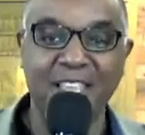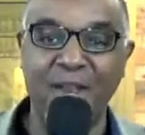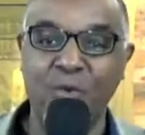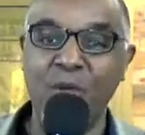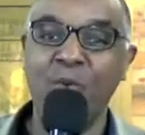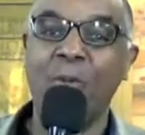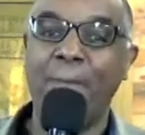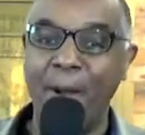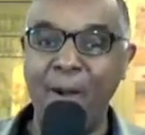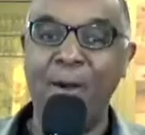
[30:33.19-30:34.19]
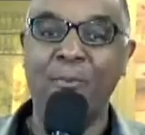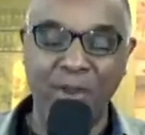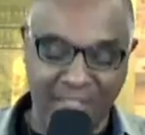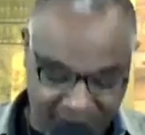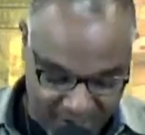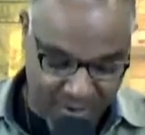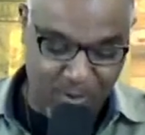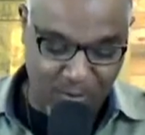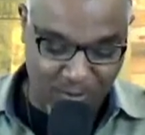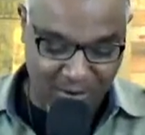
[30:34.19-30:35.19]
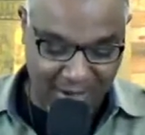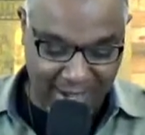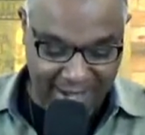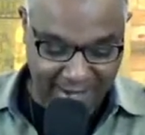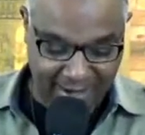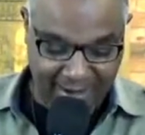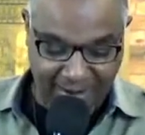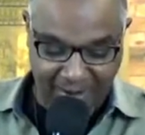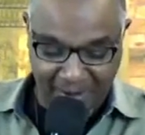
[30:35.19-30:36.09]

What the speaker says: and we will perm with you. Ah, yeah.